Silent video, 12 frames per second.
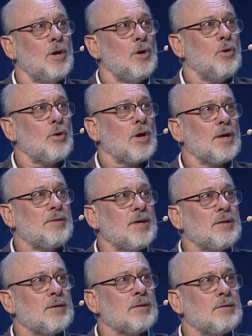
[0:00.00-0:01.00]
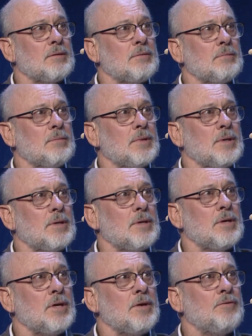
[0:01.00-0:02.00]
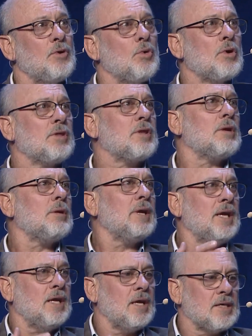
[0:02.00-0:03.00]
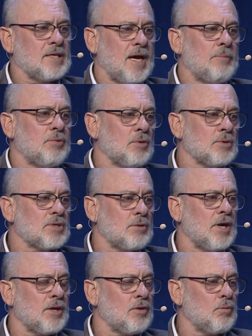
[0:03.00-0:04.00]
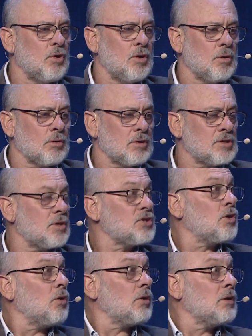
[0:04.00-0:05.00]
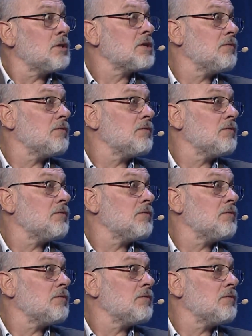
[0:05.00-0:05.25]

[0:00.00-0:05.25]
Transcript: Look, I think that if you look at the leading examples around the world, so Scotland is a